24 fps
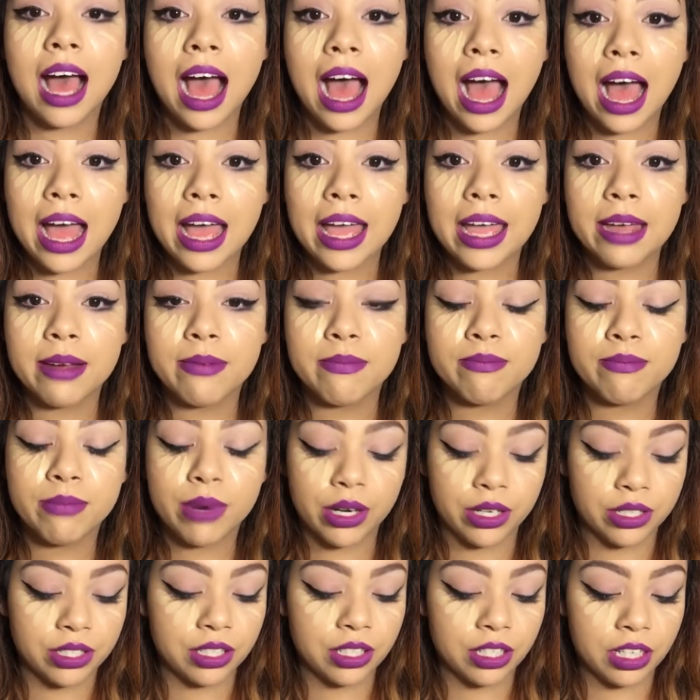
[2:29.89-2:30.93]
I
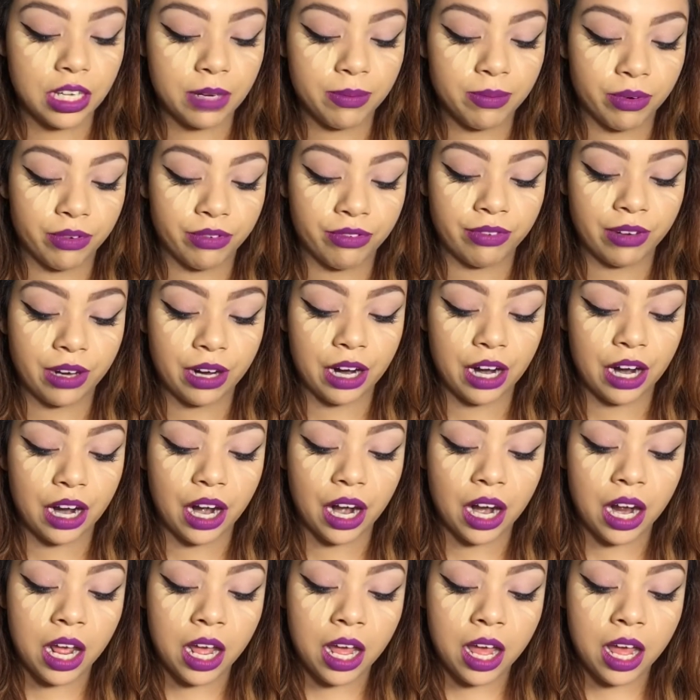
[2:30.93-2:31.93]
personally prefer